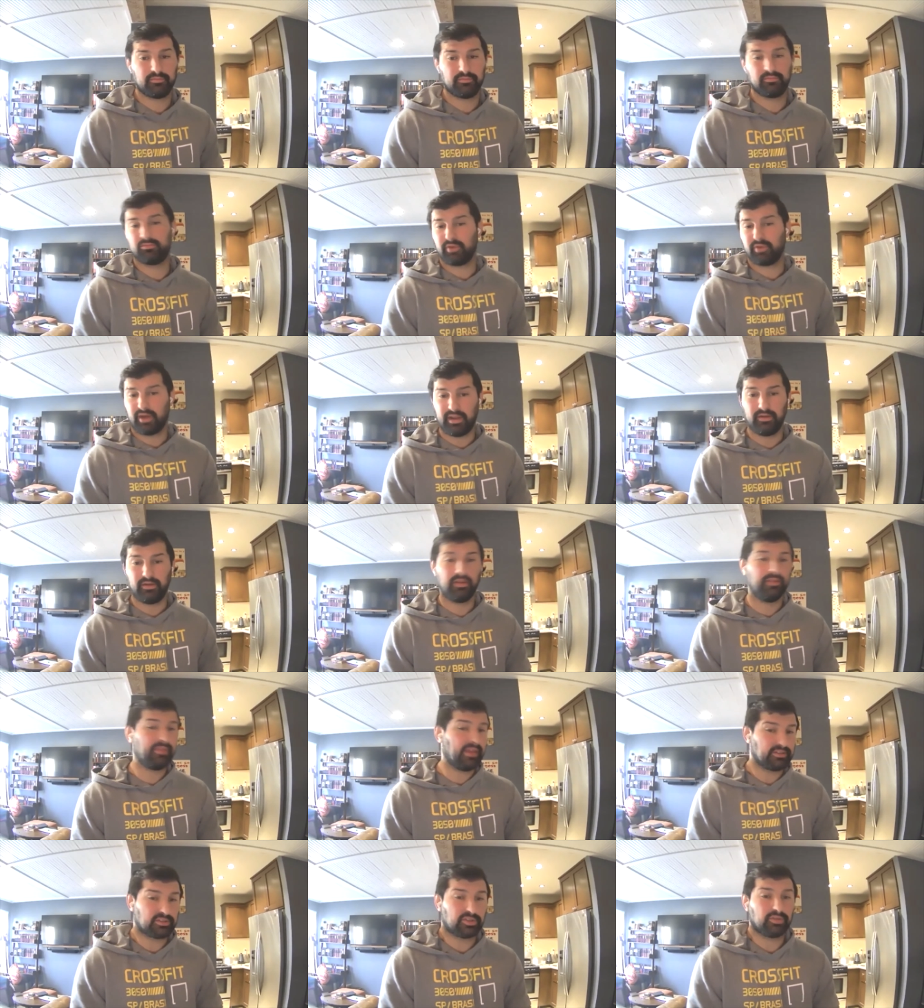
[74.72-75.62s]
right? And
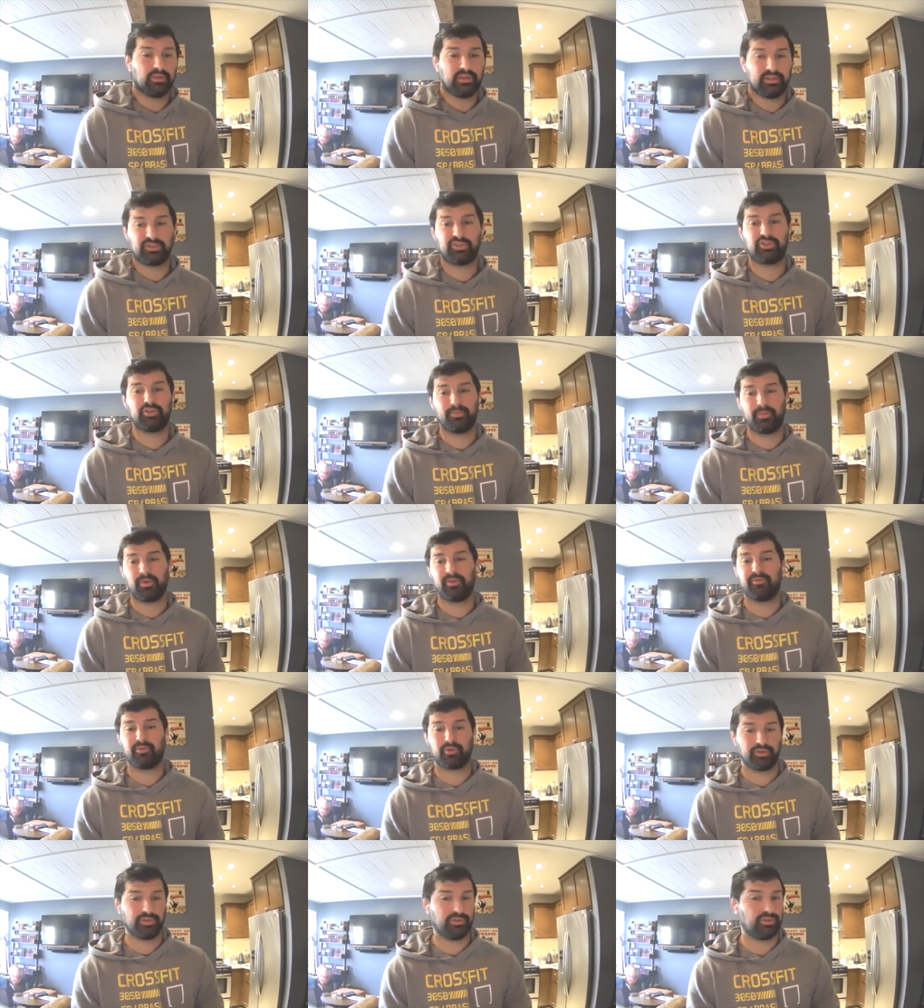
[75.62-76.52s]
that's super
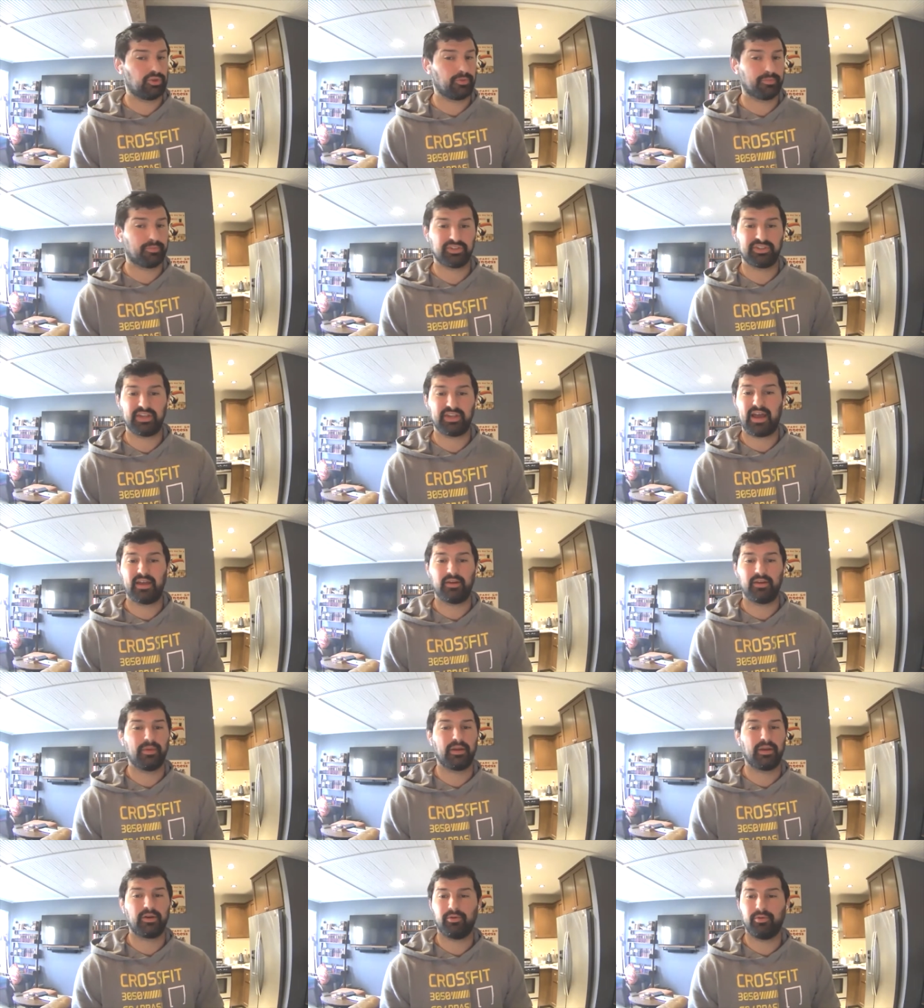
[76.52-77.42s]
unfortunate, super sad, no
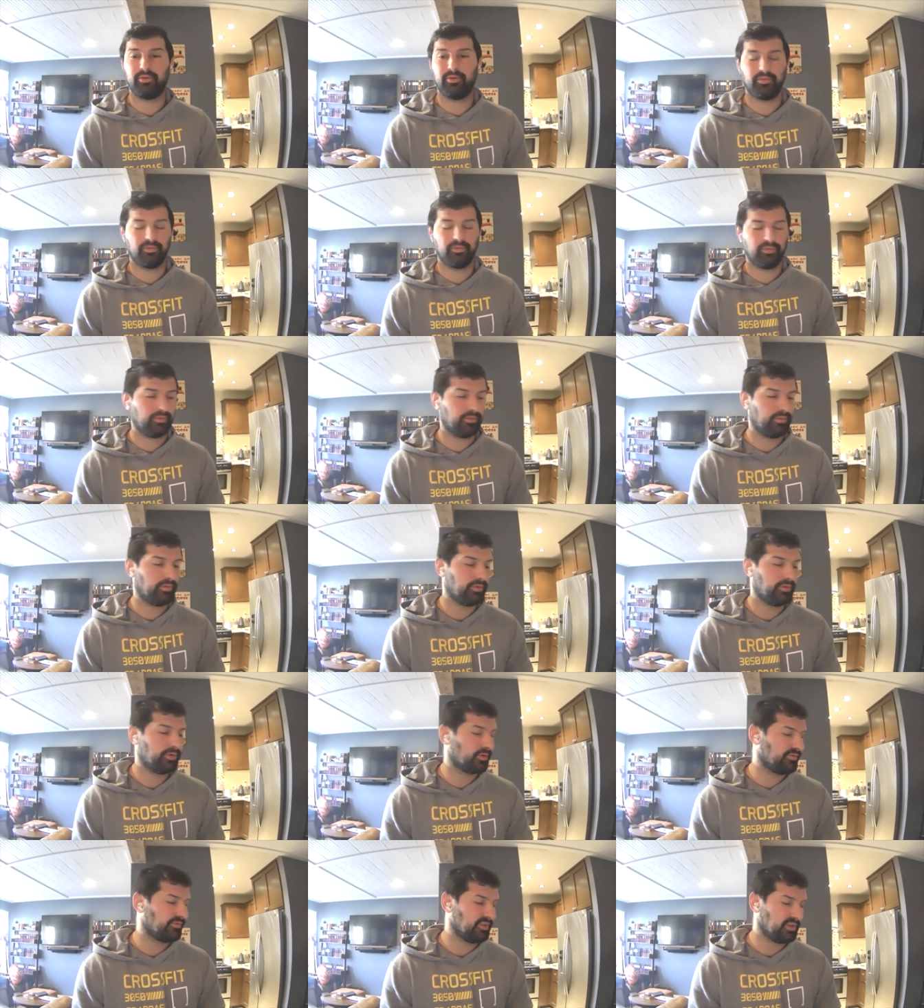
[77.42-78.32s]
matter who
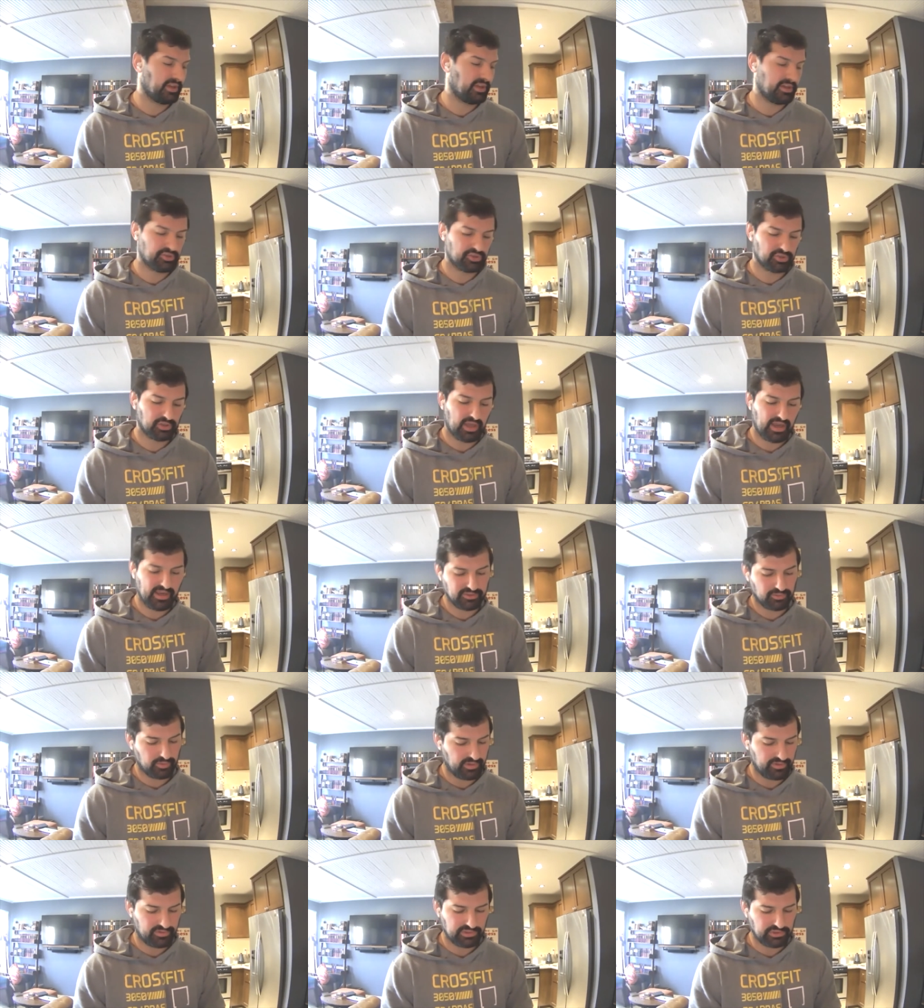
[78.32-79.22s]
your affiliation lies
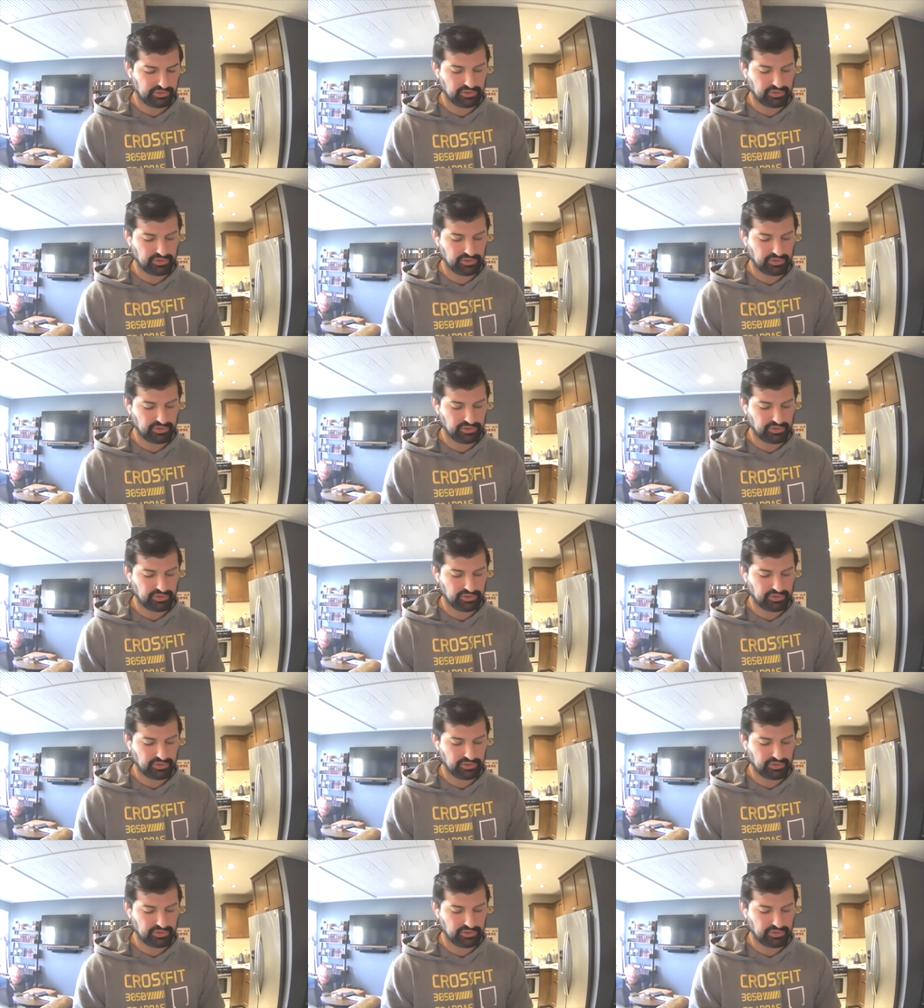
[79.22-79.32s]
with. It's